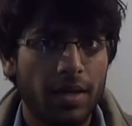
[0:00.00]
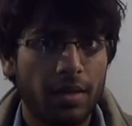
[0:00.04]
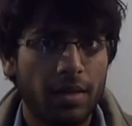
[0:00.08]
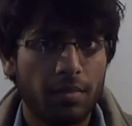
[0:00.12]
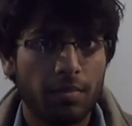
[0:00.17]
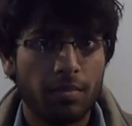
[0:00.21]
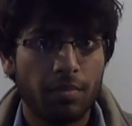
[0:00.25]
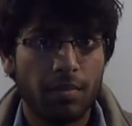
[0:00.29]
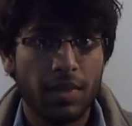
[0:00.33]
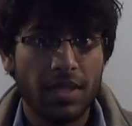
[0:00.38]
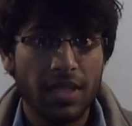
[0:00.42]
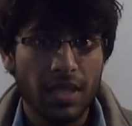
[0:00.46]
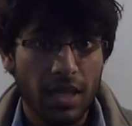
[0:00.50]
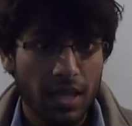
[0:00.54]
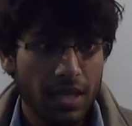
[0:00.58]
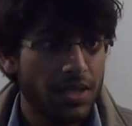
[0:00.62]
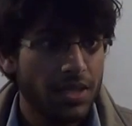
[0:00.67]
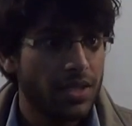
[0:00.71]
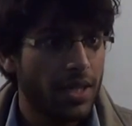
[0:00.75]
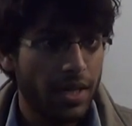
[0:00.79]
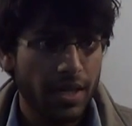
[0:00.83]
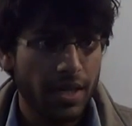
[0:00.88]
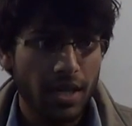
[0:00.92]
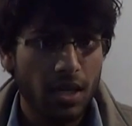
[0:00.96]
in basically in
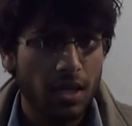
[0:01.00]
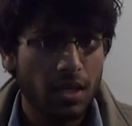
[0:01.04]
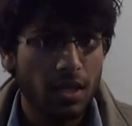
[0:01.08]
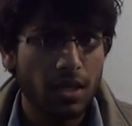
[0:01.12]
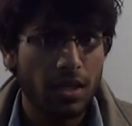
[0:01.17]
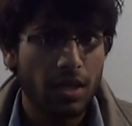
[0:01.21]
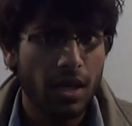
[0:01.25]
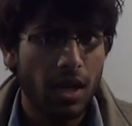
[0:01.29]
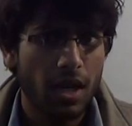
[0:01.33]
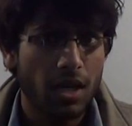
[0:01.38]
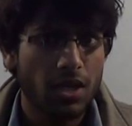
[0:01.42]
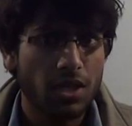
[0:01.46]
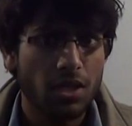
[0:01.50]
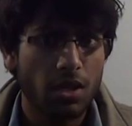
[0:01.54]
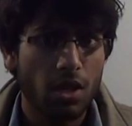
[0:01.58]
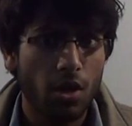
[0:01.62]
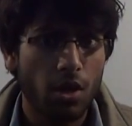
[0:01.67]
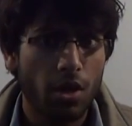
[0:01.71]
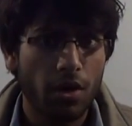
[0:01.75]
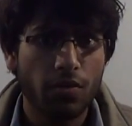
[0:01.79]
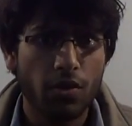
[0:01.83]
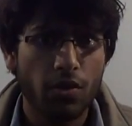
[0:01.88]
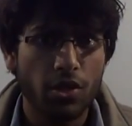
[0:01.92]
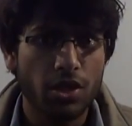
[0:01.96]
technical, they asked a
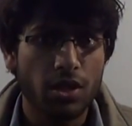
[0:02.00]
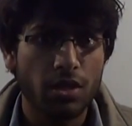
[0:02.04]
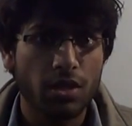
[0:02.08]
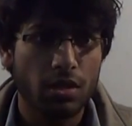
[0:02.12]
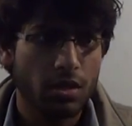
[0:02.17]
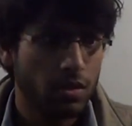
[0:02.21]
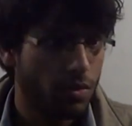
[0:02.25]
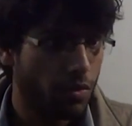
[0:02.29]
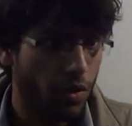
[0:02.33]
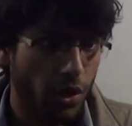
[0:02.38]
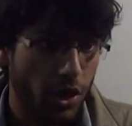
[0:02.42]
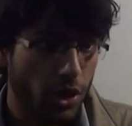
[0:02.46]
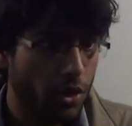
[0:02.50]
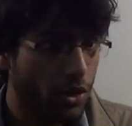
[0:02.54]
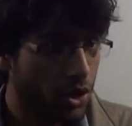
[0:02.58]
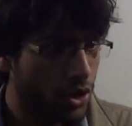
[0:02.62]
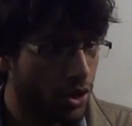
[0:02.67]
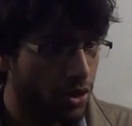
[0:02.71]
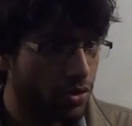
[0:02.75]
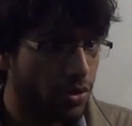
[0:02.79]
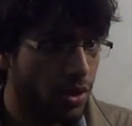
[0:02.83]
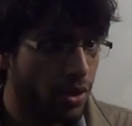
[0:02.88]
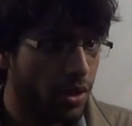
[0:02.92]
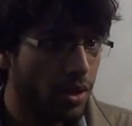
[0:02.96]
lot of questions, 40
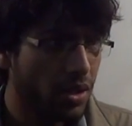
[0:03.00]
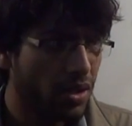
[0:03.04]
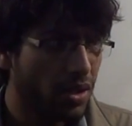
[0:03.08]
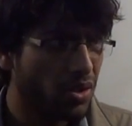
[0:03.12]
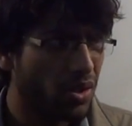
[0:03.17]
questions were there.